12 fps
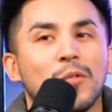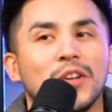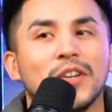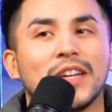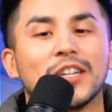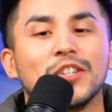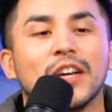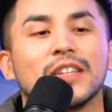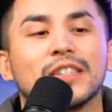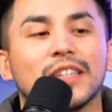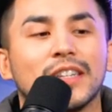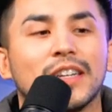When you get
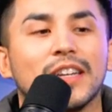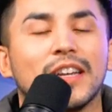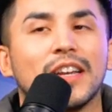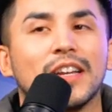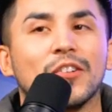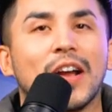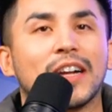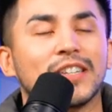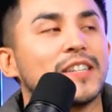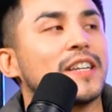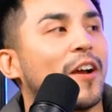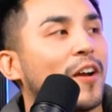adjusted, you're
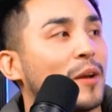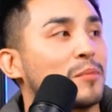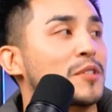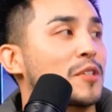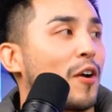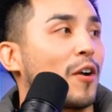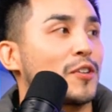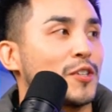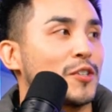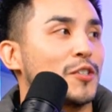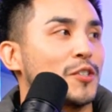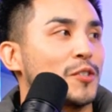actually tearing up scar
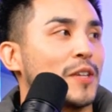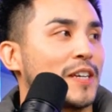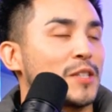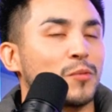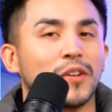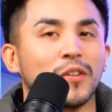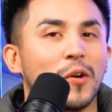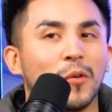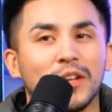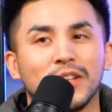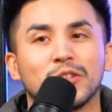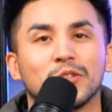tissue. Like it's one of the
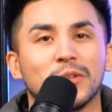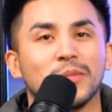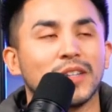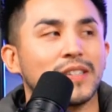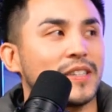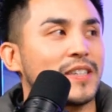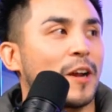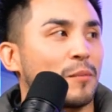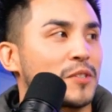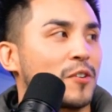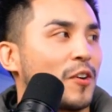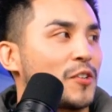only treatments to tear up
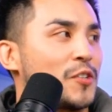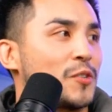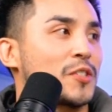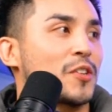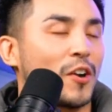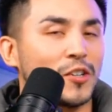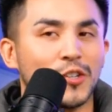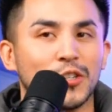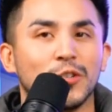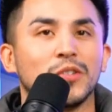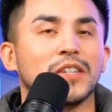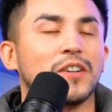scar tissue. Scar
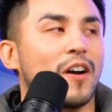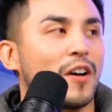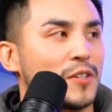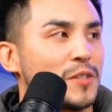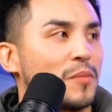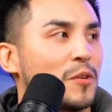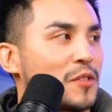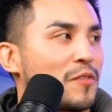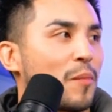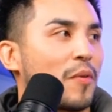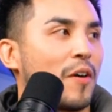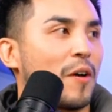tissue usually causes most of
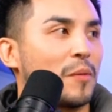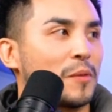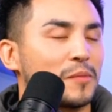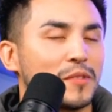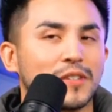our problems.